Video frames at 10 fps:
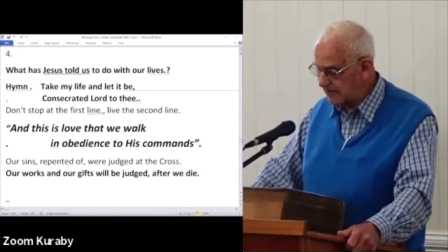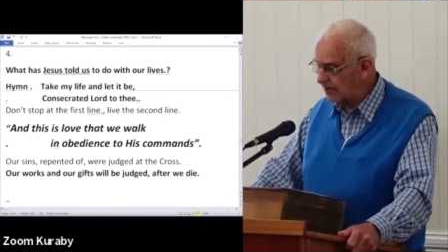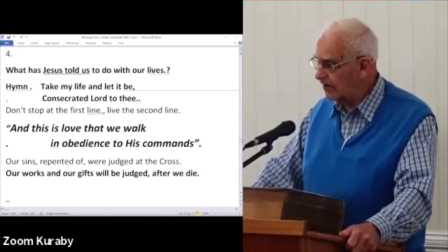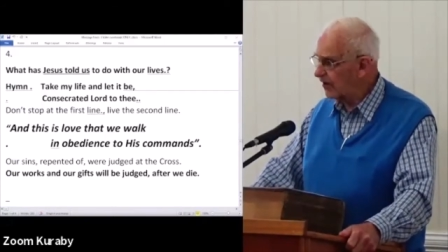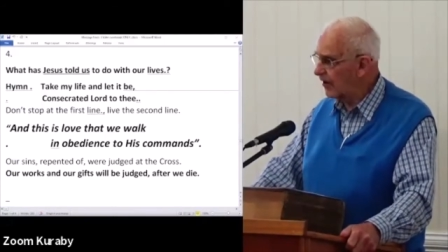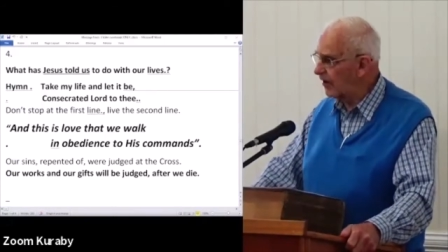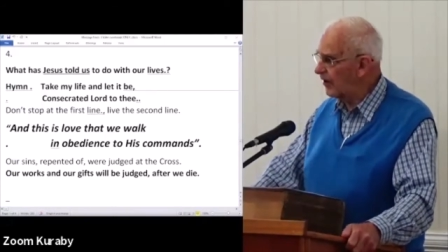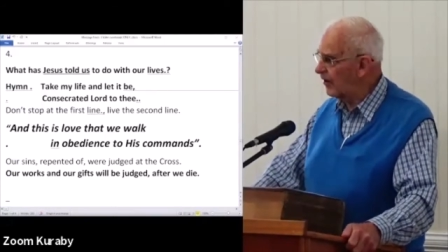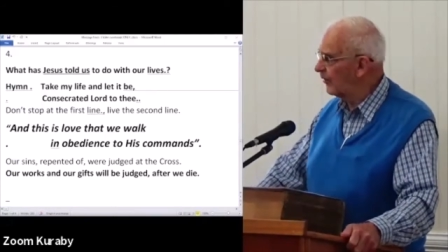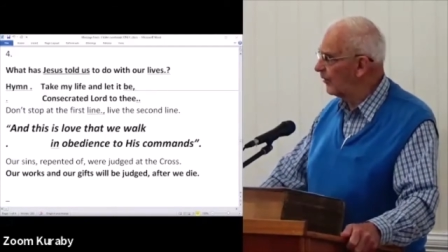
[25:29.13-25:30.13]
Oh,
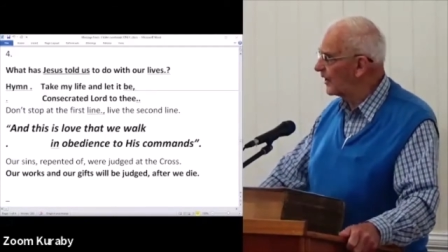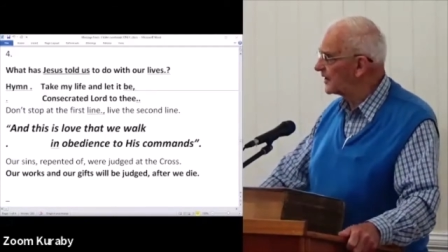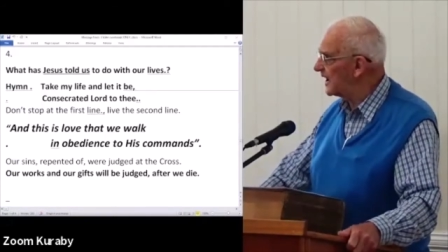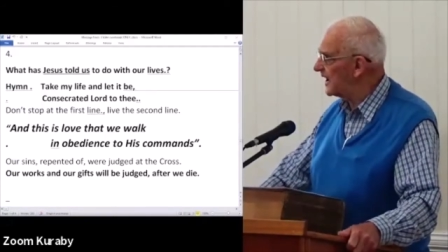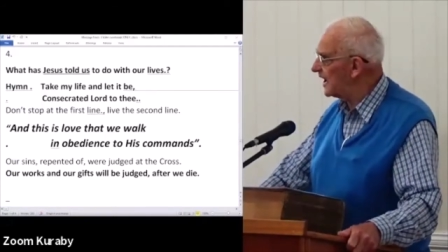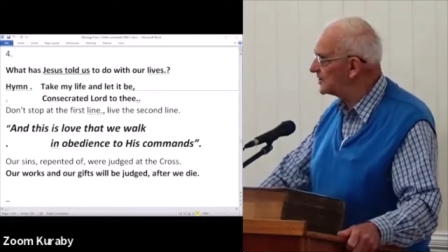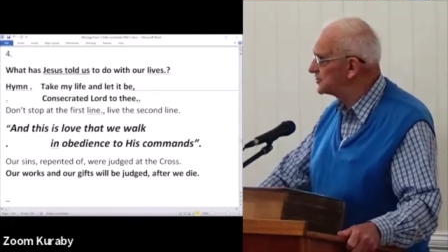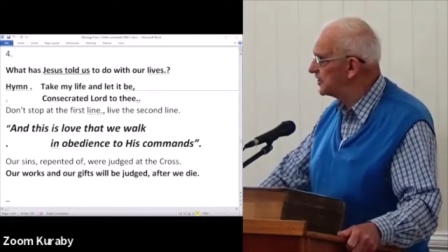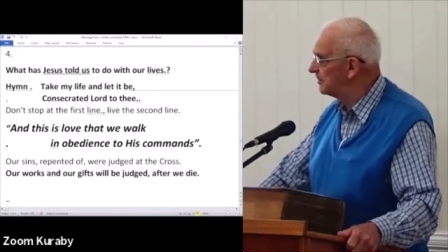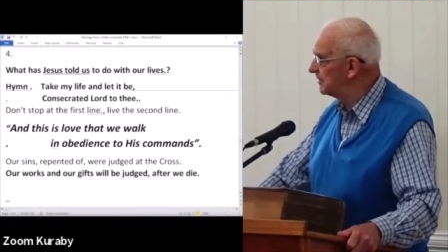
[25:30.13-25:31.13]
what
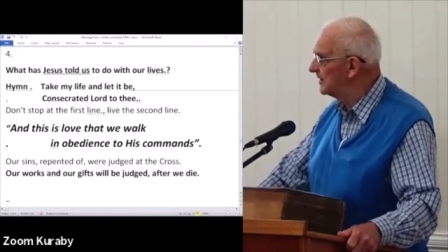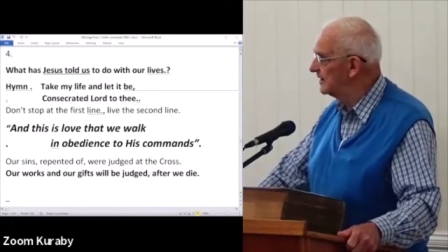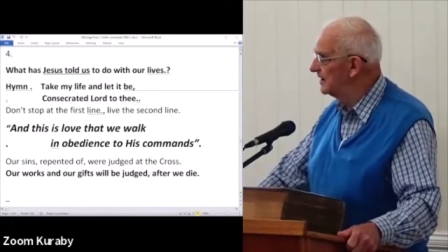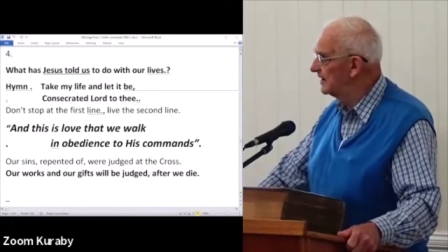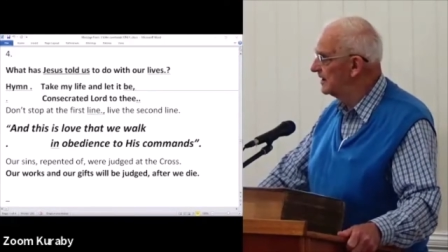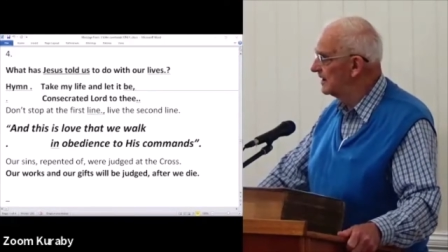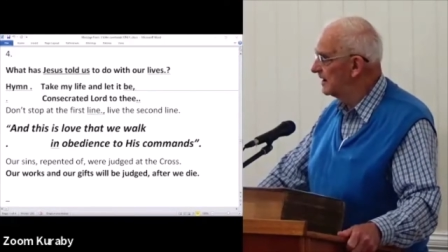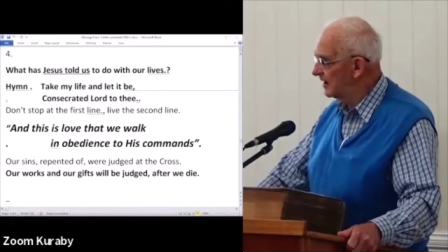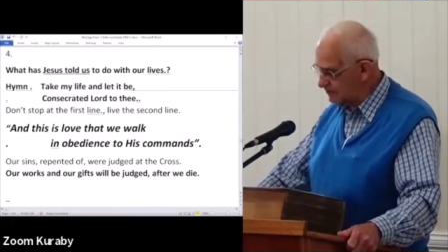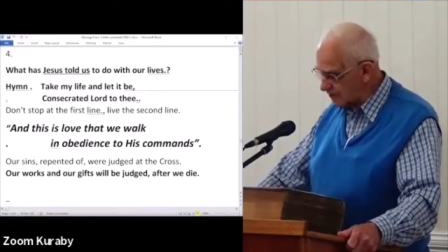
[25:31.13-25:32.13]
hardship
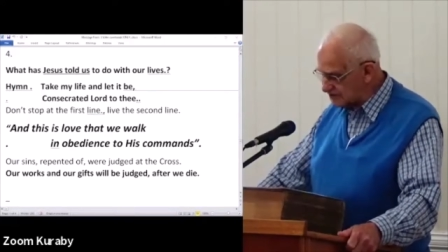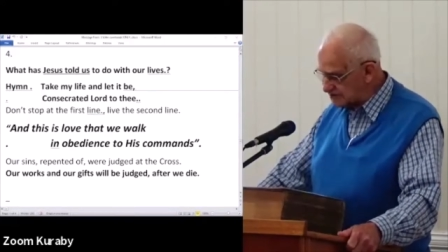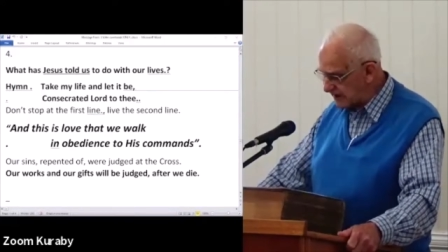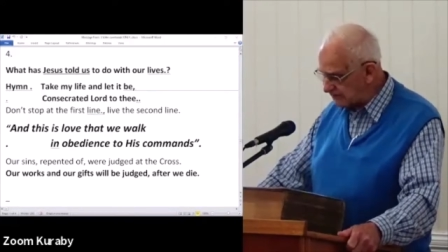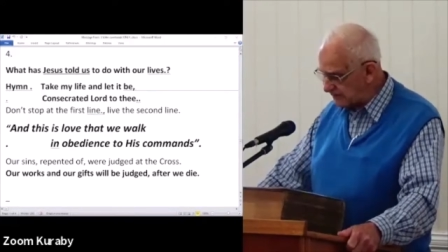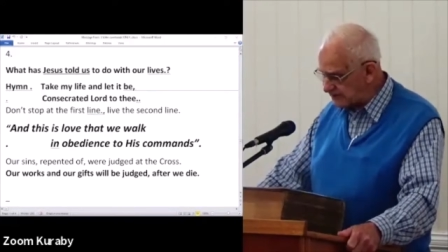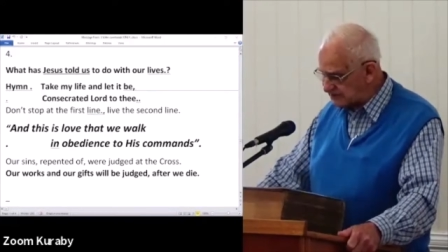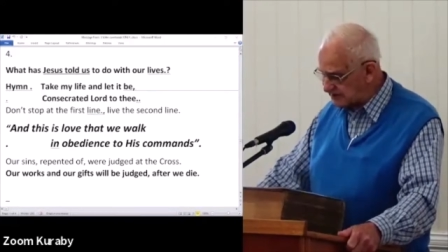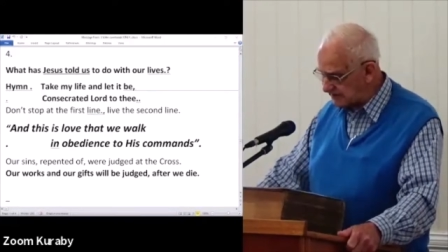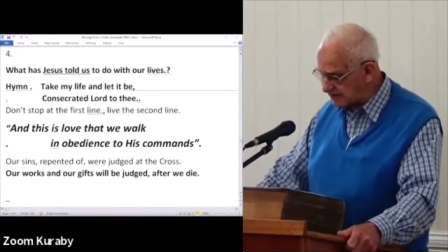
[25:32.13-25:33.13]
and what suffering
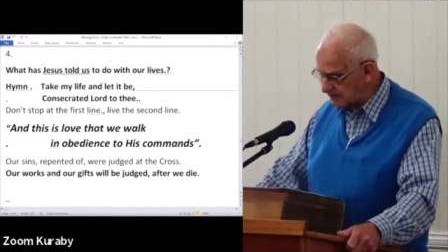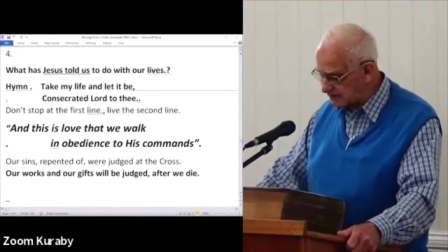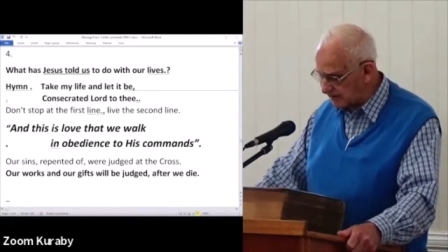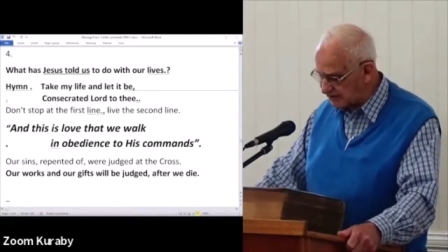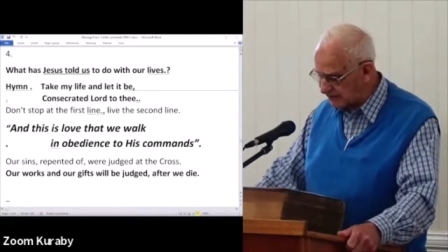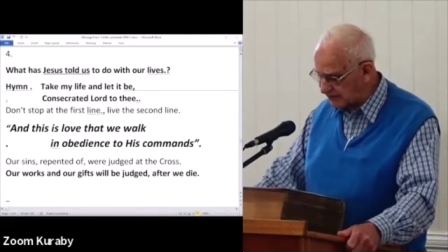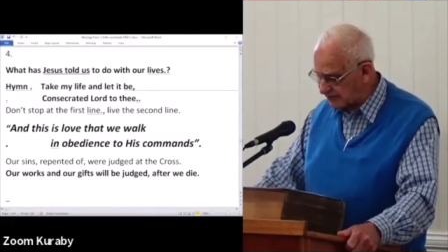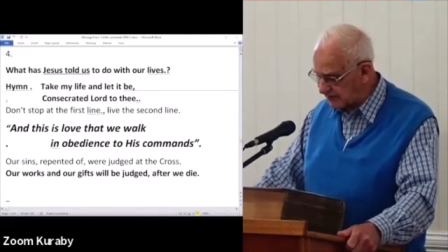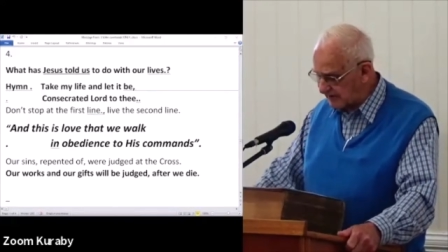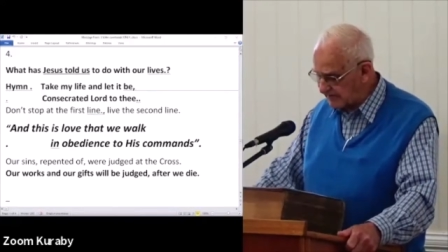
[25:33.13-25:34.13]
some of them went through
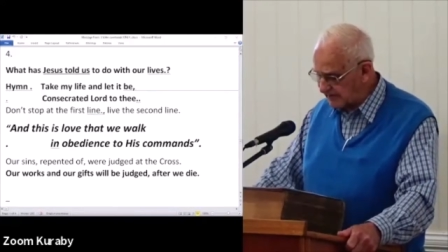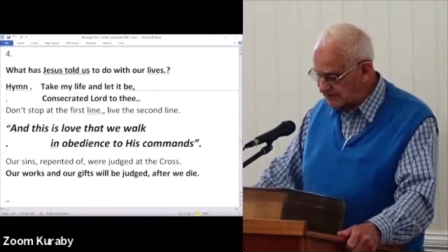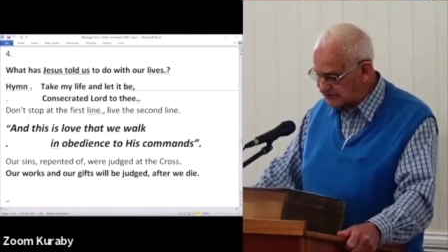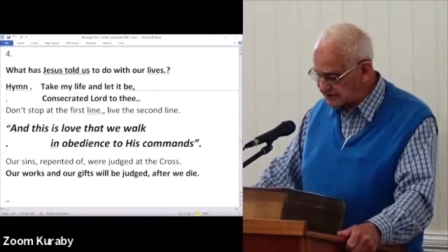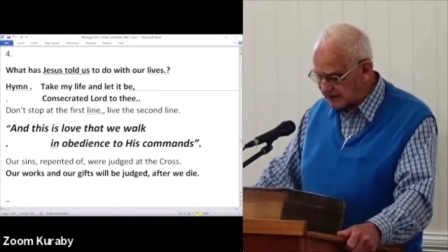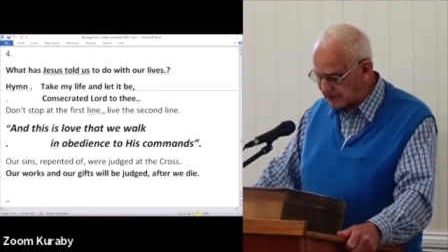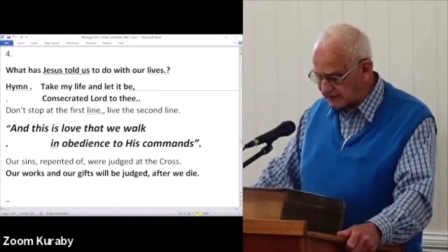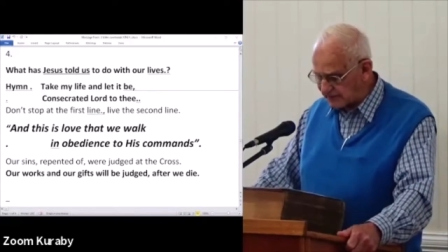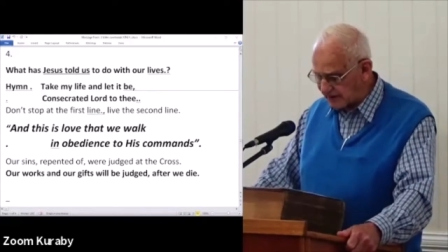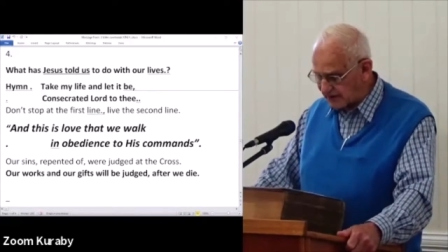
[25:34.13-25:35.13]
and
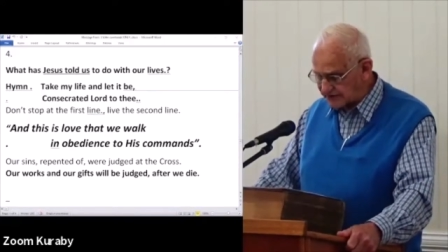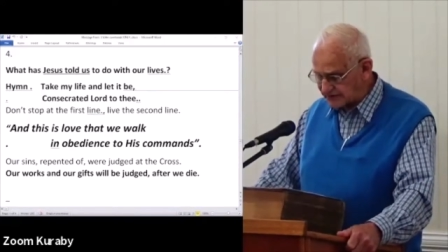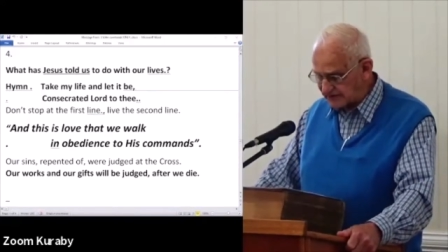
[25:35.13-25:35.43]
sacrifice